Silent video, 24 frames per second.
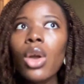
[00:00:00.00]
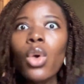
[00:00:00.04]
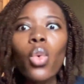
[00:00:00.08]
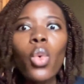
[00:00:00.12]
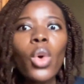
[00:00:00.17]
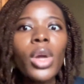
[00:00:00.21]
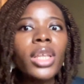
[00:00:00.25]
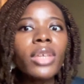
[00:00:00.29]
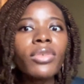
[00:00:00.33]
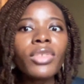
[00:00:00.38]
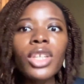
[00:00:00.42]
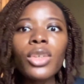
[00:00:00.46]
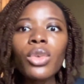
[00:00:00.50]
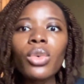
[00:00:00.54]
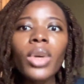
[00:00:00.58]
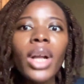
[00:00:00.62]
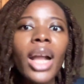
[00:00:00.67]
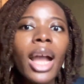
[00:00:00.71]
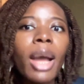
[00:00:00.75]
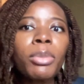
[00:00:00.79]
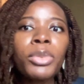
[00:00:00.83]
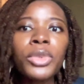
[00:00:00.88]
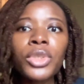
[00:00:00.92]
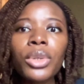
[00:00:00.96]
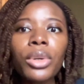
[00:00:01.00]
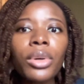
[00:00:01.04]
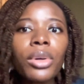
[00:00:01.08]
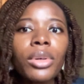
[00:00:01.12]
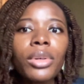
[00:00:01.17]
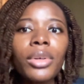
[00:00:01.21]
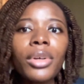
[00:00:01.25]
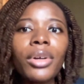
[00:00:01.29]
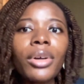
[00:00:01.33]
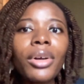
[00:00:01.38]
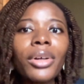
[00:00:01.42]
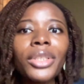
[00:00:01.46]
What if they don't capture
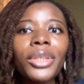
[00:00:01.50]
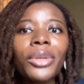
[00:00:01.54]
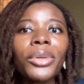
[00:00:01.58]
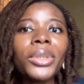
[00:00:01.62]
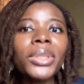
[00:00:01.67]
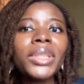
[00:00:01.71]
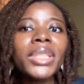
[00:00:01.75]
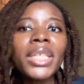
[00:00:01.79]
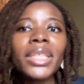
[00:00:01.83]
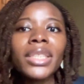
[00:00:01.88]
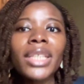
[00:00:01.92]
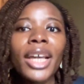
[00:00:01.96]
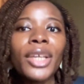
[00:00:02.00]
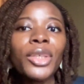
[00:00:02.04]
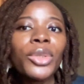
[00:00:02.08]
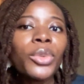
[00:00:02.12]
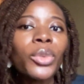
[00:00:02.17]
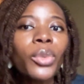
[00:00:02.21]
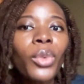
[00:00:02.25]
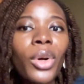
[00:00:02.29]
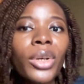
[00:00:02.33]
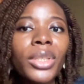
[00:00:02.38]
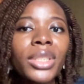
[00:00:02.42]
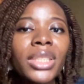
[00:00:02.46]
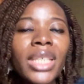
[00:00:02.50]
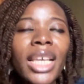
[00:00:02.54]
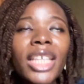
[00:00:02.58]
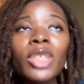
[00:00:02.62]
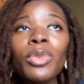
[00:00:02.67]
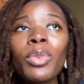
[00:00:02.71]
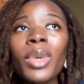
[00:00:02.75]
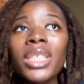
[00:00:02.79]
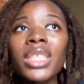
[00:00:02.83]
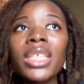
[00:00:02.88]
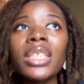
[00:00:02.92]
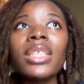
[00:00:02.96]
the content that you want,
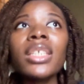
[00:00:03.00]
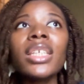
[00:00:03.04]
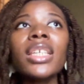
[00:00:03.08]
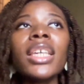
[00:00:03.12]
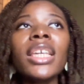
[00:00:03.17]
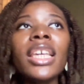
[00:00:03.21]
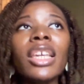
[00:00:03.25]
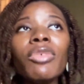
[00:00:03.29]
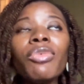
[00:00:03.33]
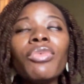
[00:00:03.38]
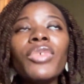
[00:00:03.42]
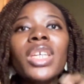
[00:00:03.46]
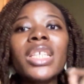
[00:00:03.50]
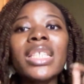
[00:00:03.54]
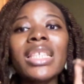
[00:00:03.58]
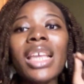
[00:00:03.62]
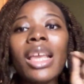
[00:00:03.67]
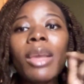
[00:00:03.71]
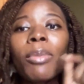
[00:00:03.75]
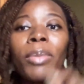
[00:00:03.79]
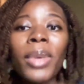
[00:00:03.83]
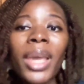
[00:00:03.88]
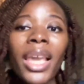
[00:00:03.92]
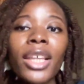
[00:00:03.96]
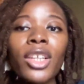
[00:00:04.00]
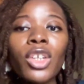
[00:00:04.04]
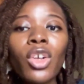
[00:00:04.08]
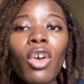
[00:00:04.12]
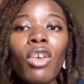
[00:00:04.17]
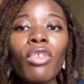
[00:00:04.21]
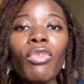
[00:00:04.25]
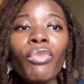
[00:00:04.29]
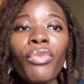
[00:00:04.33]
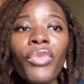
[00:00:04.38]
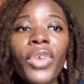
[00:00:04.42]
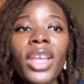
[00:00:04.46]
especially if it's a paid
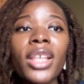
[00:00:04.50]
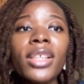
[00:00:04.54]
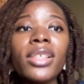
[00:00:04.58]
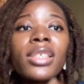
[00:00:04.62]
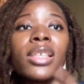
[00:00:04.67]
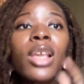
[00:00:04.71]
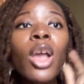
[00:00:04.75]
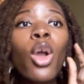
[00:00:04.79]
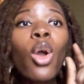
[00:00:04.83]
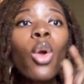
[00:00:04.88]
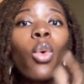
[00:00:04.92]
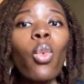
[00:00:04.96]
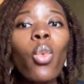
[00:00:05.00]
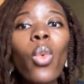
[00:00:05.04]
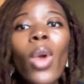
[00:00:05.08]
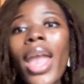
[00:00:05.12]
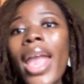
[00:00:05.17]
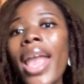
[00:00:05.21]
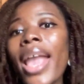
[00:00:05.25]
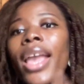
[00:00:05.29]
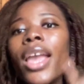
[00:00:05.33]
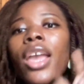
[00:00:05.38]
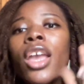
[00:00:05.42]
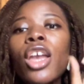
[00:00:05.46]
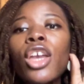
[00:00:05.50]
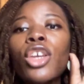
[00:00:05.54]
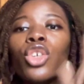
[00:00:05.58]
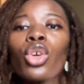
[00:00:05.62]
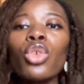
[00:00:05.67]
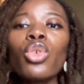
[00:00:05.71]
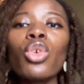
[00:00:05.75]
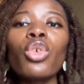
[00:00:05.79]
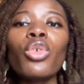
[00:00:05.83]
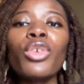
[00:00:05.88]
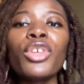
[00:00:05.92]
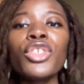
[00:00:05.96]
conference where you're
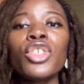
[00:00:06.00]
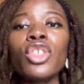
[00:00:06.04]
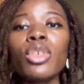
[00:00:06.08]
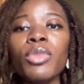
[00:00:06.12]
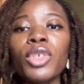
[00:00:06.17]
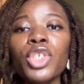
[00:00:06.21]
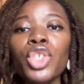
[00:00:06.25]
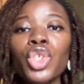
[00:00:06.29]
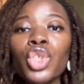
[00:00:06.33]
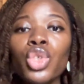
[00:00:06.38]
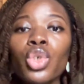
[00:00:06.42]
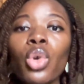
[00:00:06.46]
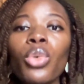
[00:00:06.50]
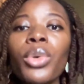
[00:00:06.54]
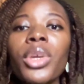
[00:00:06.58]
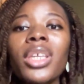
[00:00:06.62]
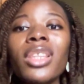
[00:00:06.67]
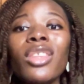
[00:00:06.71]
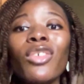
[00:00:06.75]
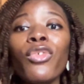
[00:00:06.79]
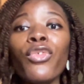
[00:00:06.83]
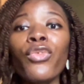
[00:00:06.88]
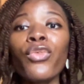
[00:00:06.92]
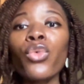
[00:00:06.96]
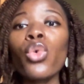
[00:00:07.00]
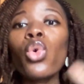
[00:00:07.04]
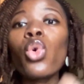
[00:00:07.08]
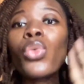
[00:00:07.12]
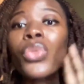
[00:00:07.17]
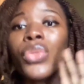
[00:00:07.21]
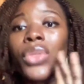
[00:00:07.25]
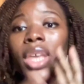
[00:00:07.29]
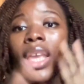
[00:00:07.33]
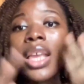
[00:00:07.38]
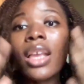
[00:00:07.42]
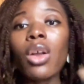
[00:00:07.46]
not going to be showing the full
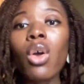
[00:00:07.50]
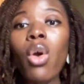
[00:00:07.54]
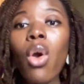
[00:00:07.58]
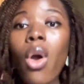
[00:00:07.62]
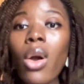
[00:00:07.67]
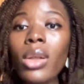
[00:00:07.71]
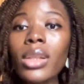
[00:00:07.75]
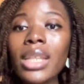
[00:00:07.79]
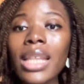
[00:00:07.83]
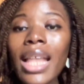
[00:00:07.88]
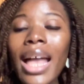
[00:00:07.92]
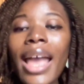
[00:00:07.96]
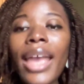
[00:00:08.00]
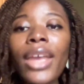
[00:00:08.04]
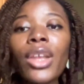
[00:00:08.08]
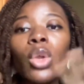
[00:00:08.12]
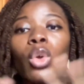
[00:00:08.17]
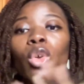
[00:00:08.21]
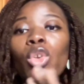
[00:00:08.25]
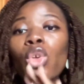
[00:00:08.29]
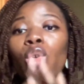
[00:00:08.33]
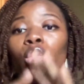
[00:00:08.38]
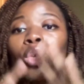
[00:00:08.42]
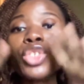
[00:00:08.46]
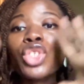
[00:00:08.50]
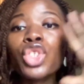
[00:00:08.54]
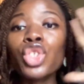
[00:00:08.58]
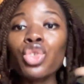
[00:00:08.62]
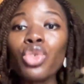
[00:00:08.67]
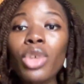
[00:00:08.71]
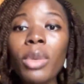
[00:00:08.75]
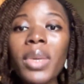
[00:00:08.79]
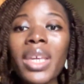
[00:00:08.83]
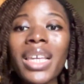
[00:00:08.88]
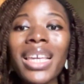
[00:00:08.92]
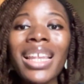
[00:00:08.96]
thing online, or you're not
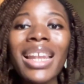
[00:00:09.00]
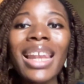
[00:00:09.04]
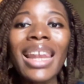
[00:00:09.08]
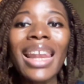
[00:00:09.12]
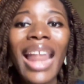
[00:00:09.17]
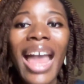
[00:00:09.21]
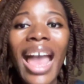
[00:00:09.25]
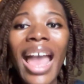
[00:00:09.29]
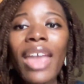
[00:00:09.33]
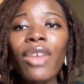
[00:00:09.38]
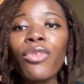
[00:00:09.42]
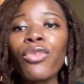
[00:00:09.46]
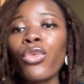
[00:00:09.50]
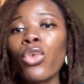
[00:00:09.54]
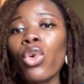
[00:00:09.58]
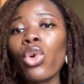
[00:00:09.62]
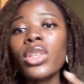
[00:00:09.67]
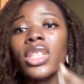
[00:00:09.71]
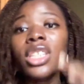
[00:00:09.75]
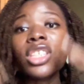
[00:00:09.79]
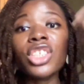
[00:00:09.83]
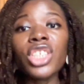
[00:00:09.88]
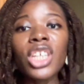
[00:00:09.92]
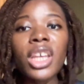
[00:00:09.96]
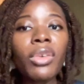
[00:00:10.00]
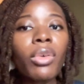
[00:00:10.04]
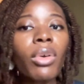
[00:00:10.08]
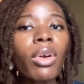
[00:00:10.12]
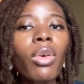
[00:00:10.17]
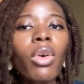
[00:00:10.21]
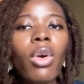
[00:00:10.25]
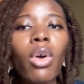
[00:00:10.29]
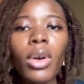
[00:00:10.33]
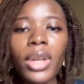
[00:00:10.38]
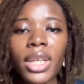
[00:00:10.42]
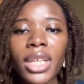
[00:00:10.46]
streaming it live for the
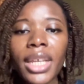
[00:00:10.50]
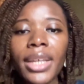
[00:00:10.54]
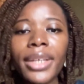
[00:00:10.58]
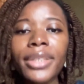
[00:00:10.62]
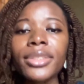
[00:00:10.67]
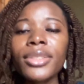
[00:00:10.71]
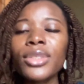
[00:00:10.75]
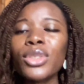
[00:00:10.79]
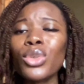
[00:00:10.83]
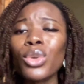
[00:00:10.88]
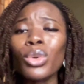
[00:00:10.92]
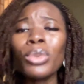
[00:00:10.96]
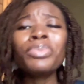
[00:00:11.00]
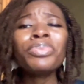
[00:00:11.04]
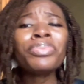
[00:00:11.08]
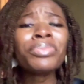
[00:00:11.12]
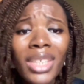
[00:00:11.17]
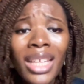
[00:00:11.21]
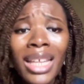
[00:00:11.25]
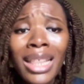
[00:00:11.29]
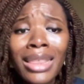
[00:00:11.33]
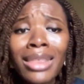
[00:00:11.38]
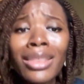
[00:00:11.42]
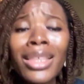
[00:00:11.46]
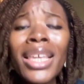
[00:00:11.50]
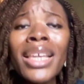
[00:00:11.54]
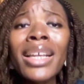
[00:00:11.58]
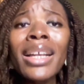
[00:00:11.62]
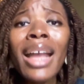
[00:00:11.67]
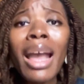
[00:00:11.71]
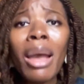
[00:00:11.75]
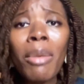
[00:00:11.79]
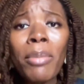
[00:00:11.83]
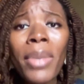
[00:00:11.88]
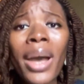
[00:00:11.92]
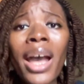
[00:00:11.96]
general audience? So
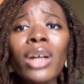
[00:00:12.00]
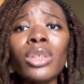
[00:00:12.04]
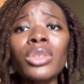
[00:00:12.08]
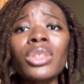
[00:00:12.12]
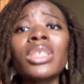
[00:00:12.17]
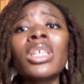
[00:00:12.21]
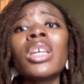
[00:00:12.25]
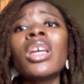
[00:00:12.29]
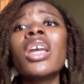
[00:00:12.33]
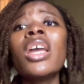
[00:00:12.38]
think about